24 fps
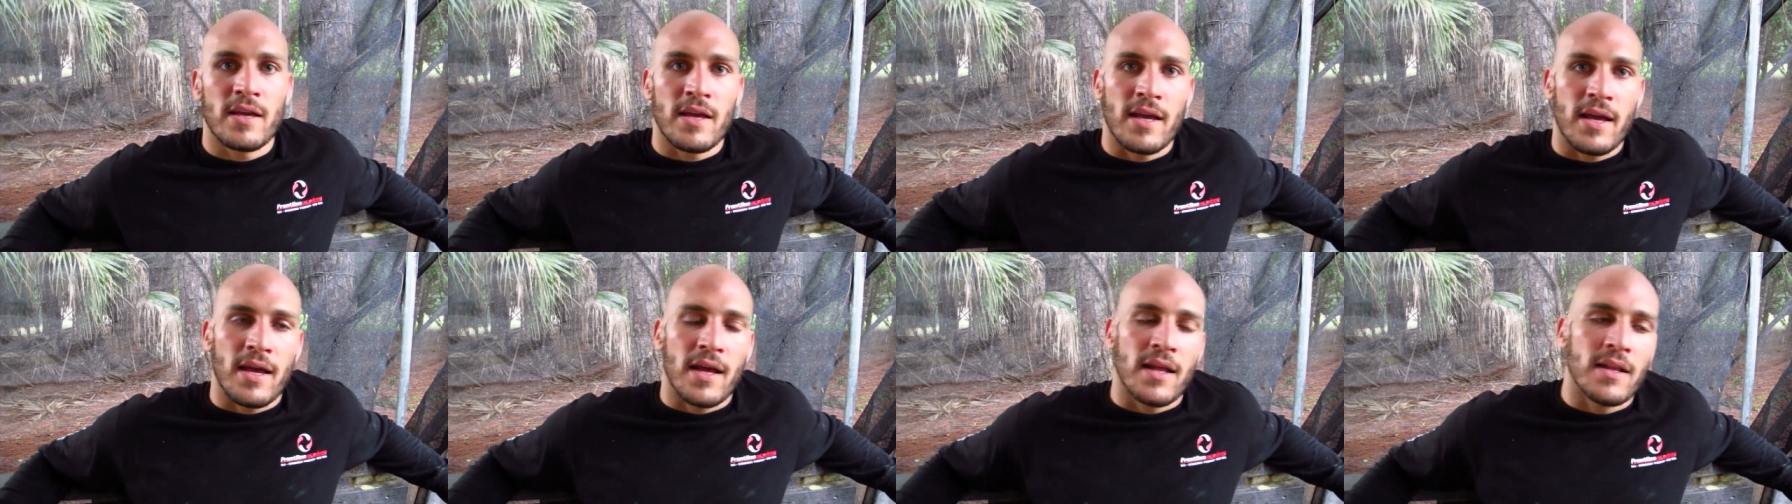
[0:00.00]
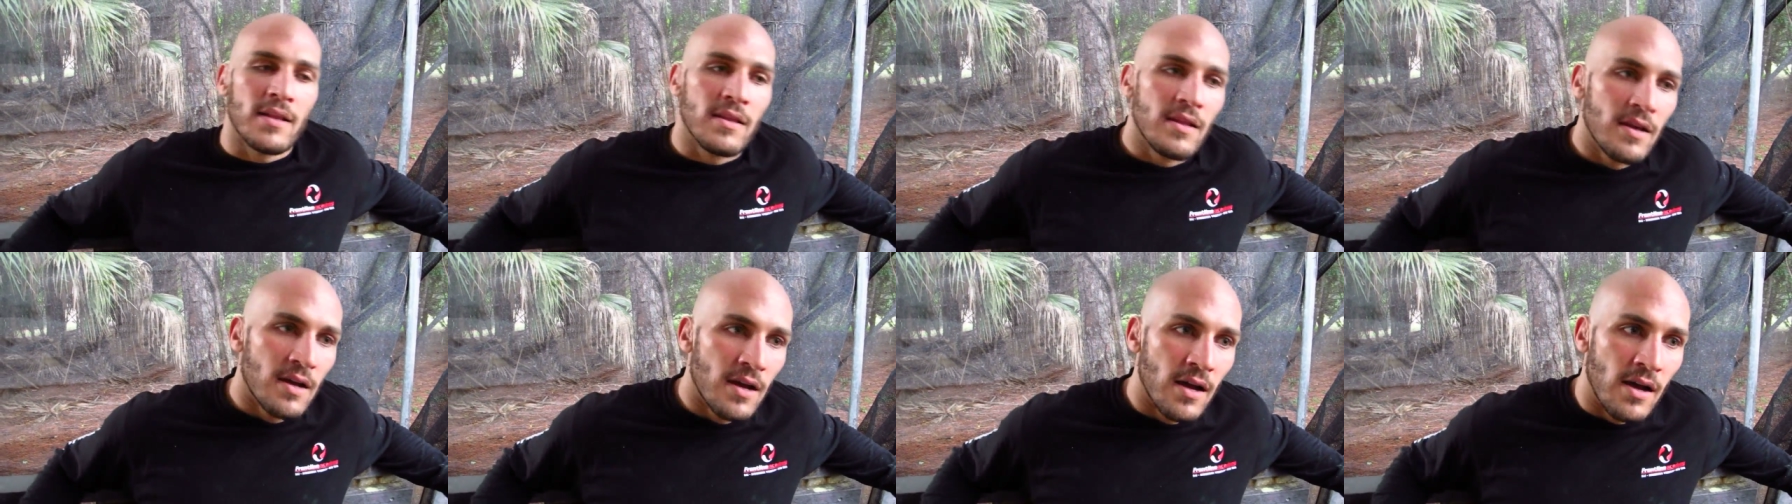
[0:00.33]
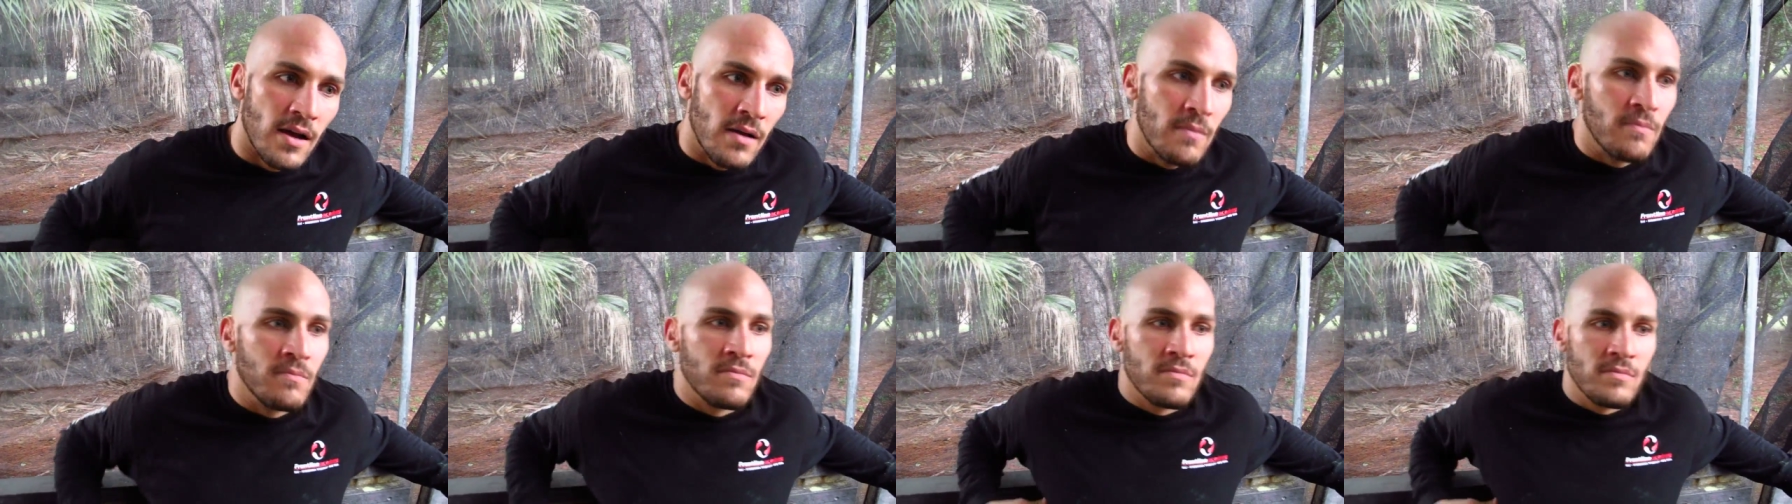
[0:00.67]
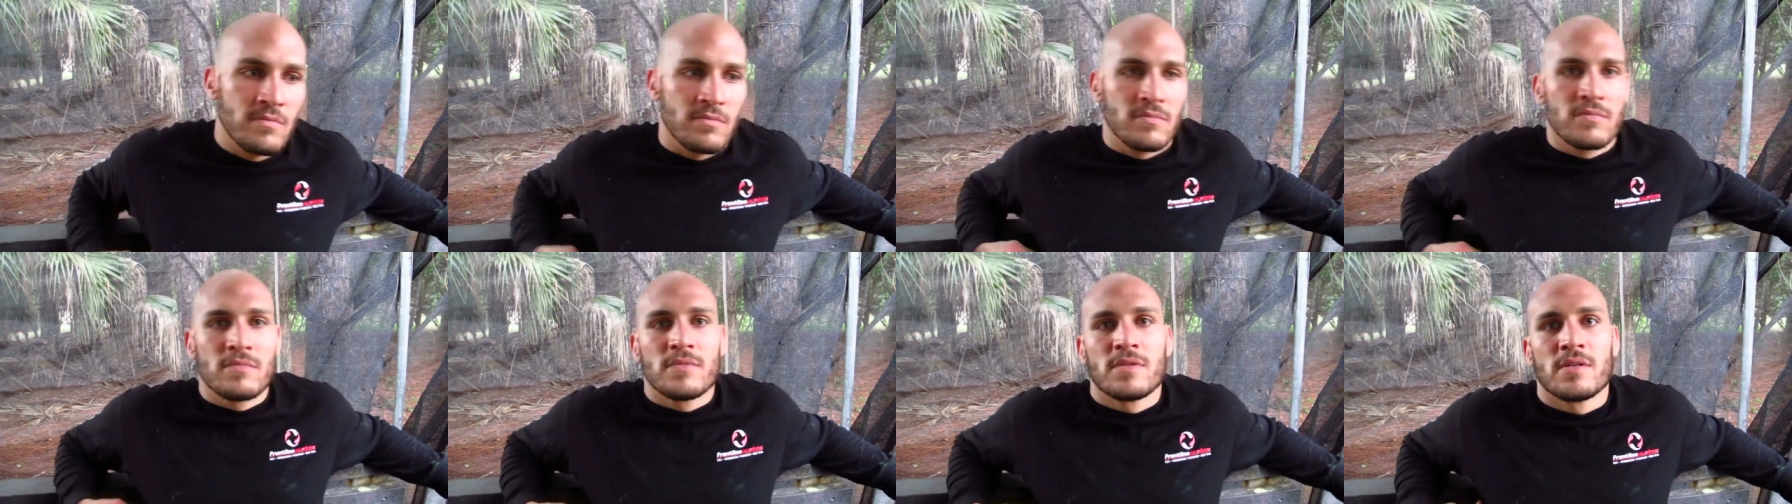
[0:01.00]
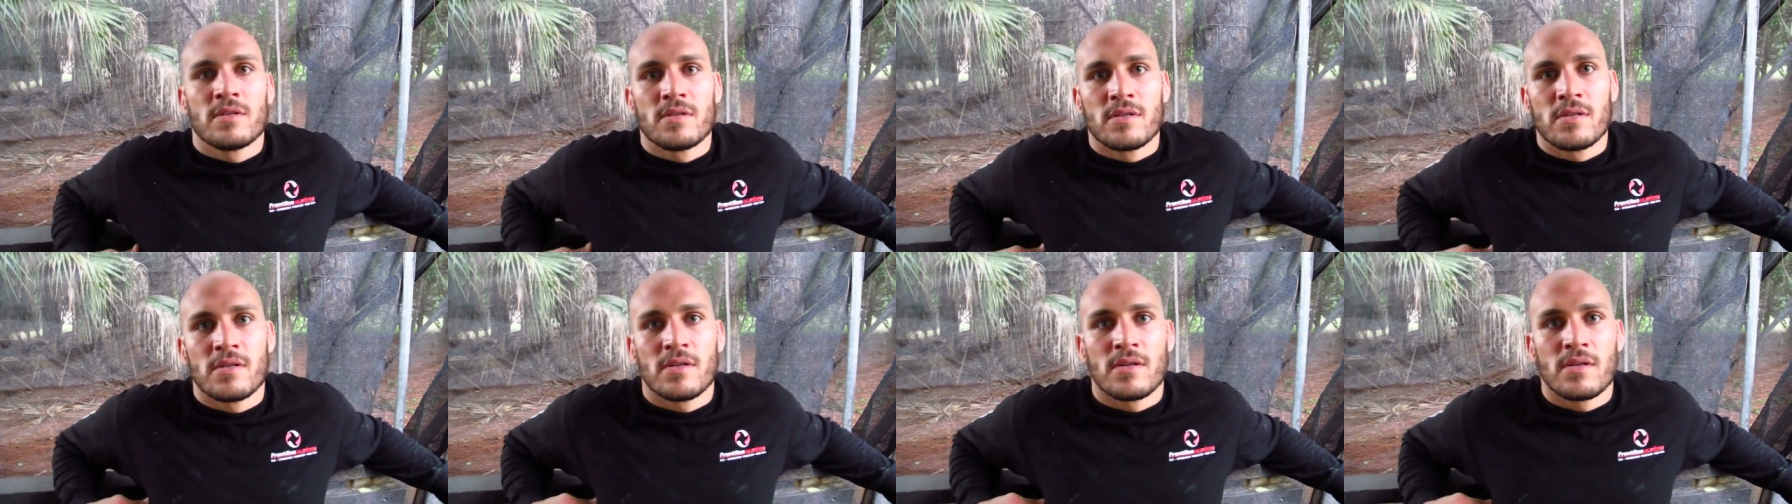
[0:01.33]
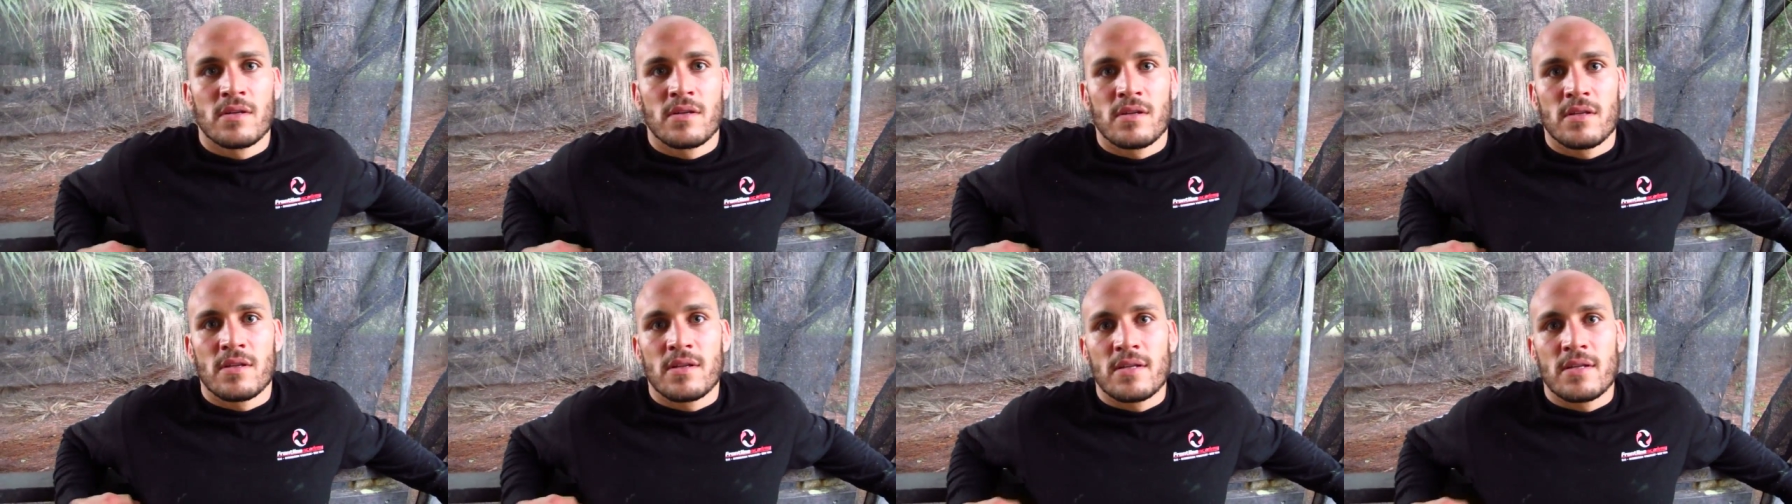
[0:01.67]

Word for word: and um, what's the teams?